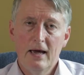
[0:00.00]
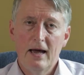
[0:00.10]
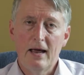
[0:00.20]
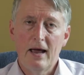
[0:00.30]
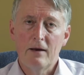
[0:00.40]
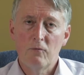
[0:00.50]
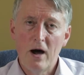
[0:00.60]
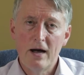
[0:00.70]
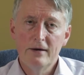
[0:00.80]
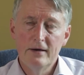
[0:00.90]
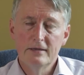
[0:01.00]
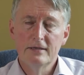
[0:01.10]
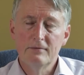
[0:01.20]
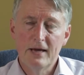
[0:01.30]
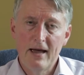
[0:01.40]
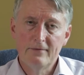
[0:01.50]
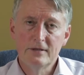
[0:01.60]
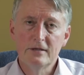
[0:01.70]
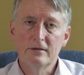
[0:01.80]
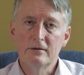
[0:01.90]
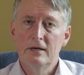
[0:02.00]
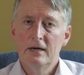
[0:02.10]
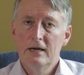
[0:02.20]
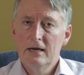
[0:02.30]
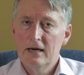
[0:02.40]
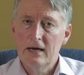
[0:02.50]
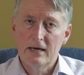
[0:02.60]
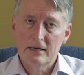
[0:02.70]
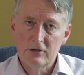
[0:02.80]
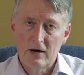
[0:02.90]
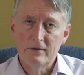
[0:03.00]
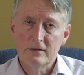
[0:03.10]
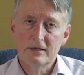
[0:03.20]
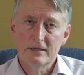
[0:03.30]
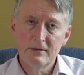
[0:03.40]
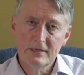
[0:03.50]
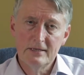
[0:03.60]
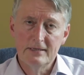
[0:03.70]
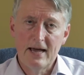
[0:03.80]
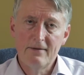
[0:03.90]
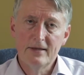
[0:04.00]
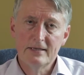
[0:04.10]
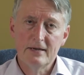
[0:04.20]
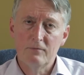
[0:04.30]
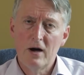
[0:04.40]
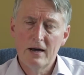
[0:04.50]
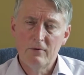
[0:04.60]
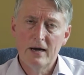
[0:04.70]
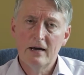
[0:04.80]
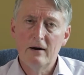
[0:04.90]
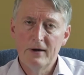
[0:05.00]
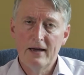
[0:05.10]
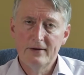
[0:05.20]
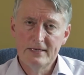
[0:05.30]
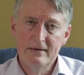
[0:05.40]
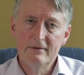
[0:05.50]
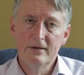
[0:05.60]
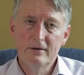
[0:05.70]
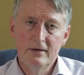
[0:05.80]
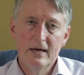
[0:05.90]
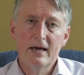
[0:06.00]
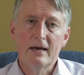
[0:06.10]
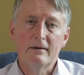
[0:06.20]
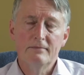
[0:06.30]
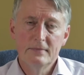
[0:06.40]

And why on earth did we have to travel to Switzerland to have this done? Why can't we have it here in the UK?